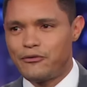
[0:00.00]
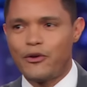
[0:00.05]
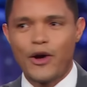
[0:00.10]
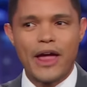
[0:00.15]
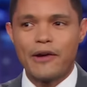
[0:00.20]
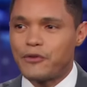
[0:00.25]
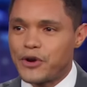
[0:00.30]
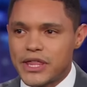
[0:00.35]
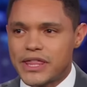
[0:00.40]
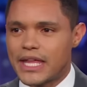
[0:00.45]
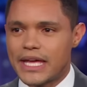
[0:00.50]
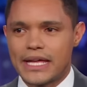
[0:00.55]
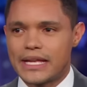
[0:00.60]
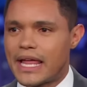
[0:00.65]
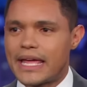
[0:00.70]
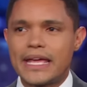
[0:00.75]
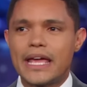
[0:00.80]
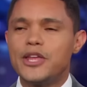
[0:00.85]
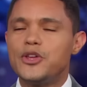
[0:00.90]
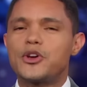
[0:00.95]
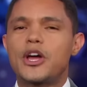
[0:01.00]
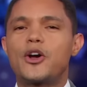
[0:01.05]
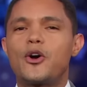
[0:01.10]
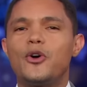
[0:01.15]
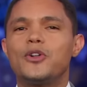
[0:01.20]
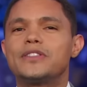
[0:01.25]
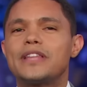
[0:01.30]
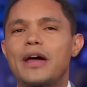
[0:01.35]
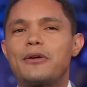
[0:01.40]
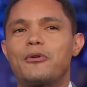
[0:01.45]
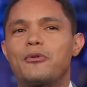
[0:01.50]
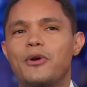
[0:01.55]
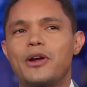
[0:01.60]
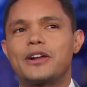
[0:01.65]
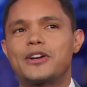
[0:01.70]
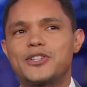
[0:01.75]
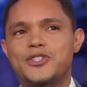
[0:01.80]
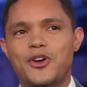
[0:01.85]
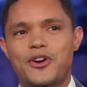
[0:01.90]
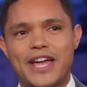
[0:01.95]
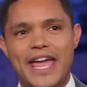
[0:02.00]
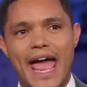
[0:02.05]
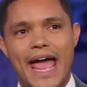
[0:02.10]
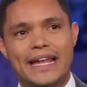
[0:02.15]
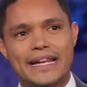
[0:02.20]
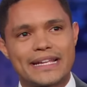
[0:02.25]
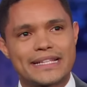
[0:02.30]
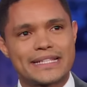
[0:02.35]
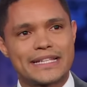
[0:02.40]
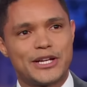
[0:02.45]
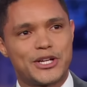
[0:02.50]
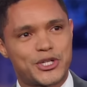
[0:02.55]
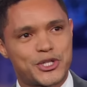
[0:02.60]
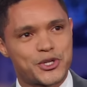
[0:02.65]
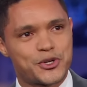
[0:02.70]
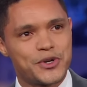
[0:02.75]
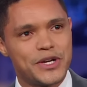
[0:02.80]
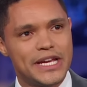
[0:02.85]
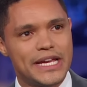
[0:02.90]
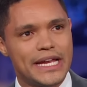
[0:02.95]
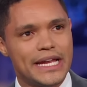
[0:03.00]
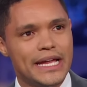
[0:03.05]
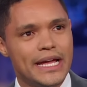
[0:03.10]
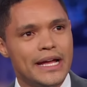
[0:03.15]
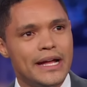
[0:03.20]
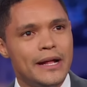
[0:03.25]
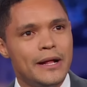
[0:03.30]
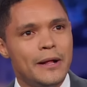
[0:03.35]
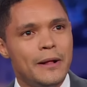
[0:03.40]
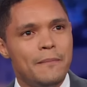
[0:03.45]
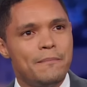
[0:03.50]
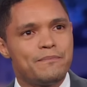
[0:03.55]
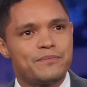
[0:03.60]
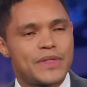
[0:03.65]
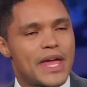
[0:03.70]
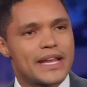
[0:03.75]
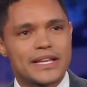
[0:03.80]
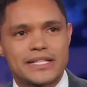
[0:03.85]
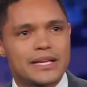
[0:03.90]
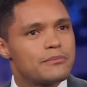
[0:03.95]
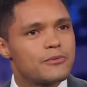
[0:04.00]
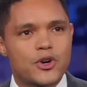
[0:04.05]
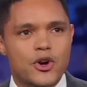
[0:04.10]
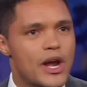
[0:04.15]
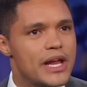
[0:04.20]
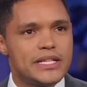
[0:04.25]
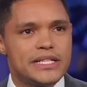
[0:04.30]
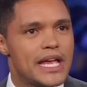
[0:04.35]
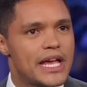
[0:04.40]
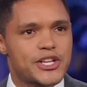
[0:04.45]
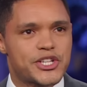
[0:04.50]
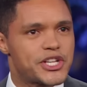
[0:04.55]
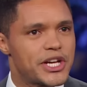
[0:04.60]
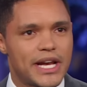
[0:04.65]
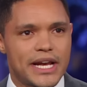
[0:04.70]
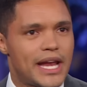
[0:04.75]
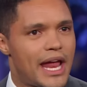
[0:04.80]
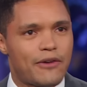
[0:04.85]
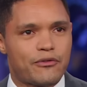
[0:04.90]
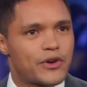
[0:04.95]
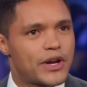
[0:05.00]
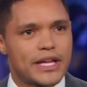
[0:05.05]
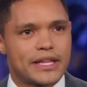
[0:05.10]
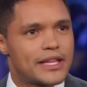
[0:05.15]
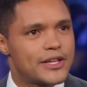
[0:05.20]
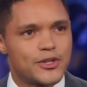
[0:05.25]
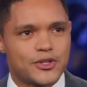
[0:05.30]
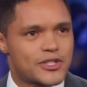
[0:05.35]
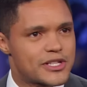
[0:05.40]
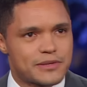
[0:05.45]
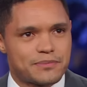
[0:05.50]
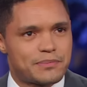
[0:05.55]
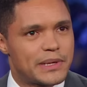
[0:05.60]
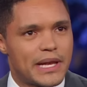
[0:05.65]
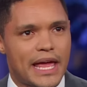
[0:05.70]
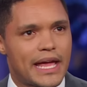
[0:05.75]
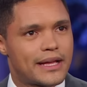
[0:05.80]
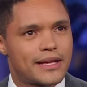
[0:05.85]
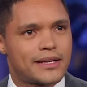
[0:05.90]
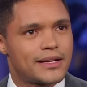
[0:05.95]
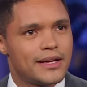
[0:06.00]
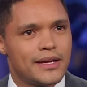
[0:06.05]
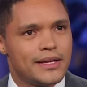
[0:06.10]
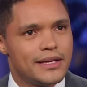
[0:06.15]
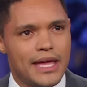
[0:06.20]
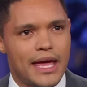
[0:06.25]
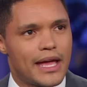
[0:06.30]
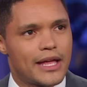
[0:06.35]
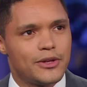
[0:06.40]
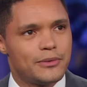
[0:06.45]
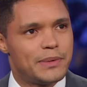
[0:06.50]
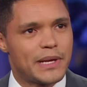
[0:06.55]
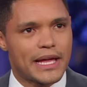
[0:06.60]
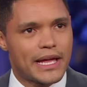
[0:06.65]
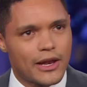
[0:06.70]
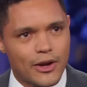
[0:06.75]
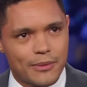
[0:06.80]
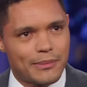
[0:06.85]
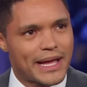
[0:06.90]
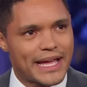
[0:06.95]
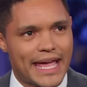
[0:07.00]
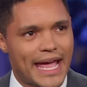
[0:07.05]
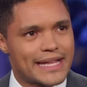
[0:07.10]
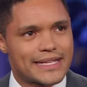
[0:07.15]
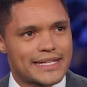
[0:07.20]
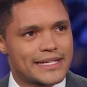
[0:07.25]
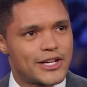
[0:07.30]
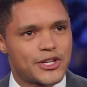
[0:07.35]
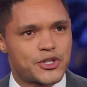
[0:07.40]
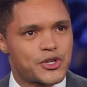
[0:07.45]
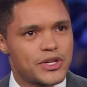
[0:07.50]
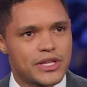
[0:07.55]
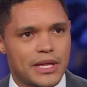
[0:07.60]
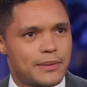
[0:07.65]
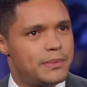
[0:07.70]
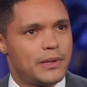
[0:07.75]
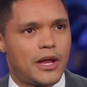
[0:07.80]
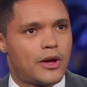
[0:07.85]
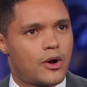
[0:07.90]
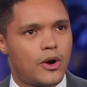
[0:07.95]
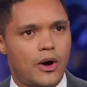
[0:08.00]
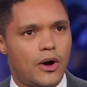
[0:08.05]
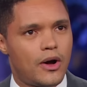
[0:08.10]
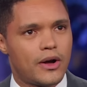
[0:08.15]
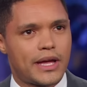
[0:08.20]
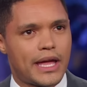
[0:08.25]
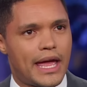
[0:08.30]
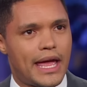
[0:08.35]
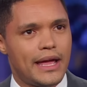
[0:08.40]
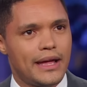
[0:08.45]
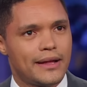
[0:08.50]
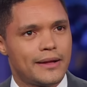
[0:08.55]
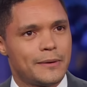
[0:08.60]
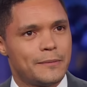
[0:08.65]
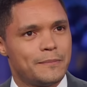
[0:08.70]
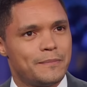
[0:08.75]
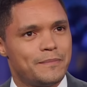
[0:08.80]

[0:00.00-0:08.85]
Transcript: For everything. Like, hey, you can call 911 because your cat is in a tree. That is some crazy ass shit in Africa that you just be like, yeah, you'd be like, hello, my cat's in a tree. They'd be like, oh, okay.